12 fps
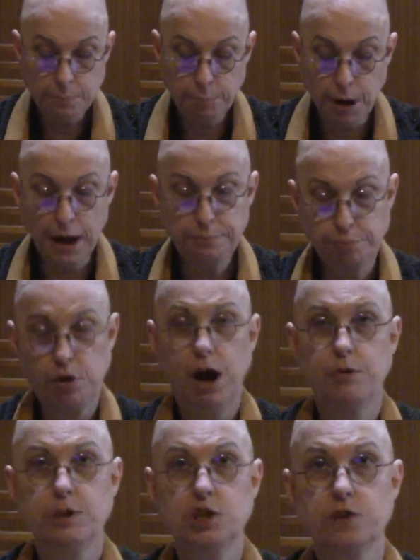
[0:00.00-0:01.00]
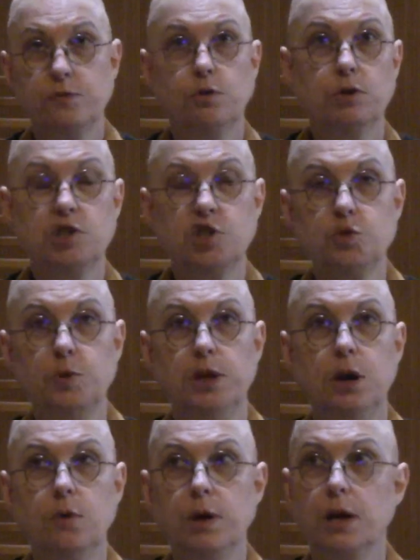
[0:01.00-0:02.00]
But progress, of course, as we
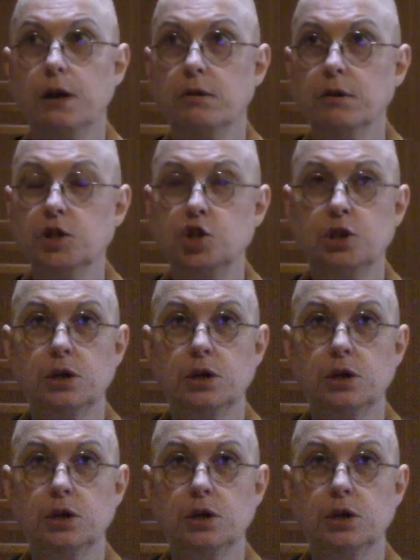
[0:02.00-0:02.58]
know, can encourage